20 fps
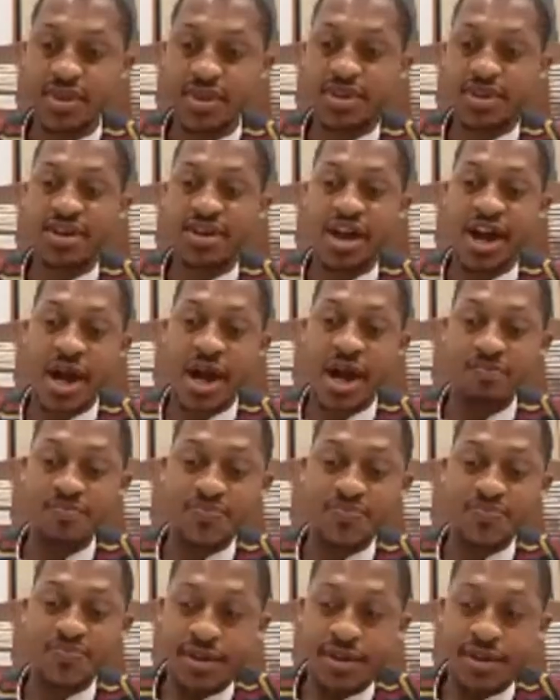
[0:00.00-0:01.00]

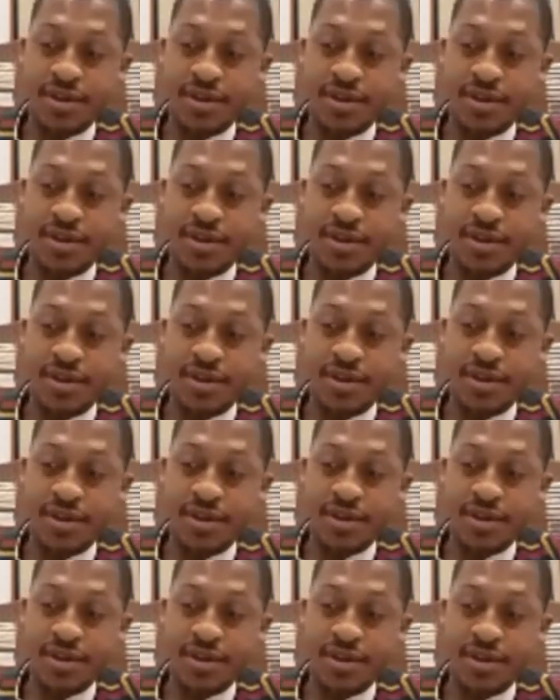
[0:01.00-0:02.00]
What I would leave
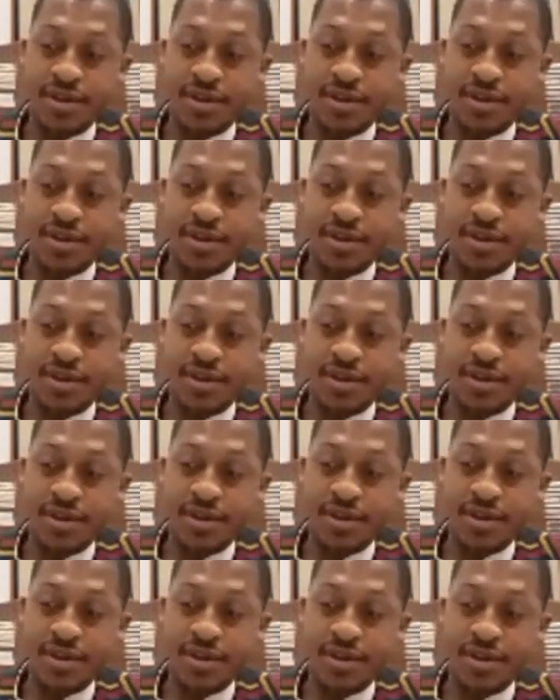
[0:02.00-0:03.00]
behind
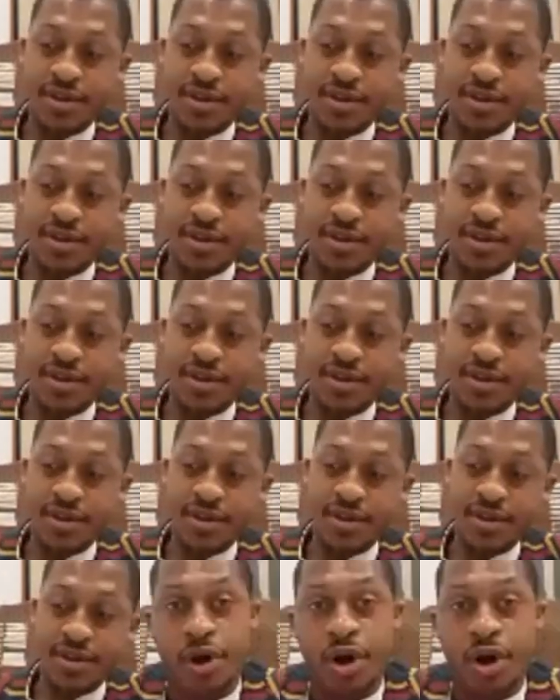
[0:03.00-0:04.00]
is a
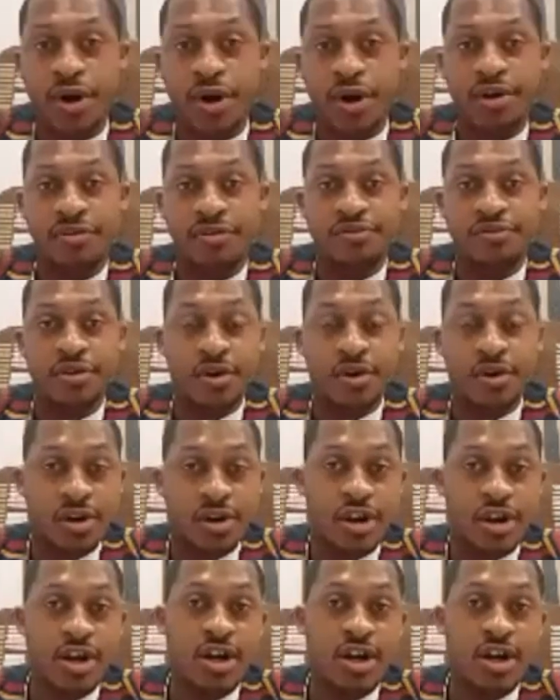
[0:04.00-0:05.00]
culture
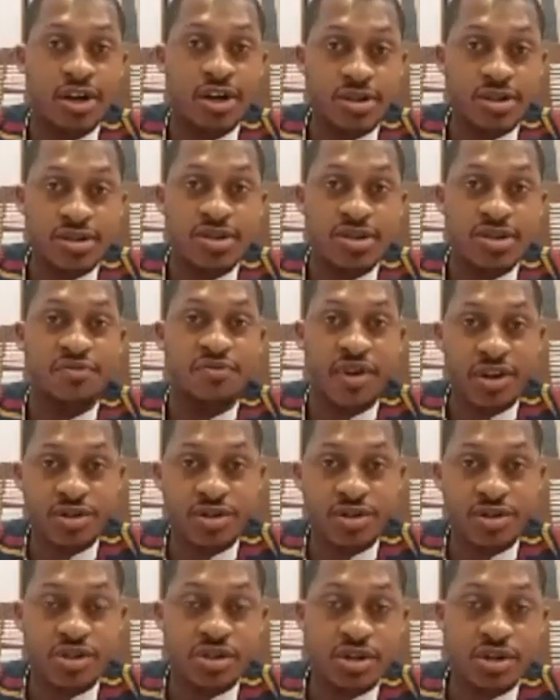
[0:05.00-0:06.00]
of early
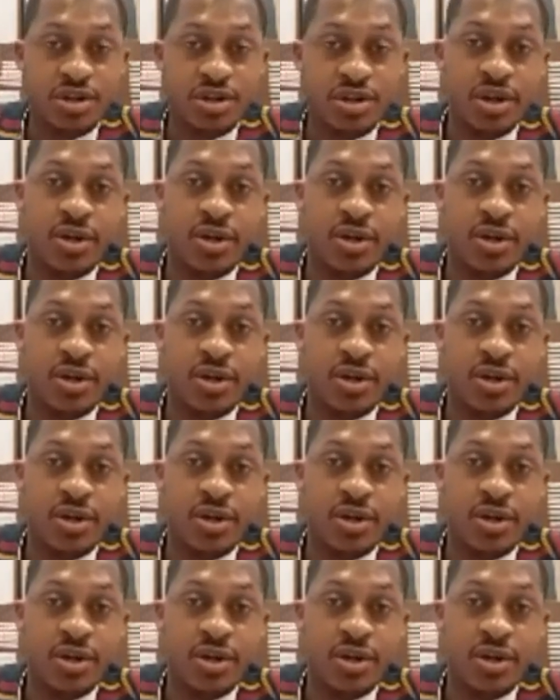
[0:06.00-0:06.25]
intervention.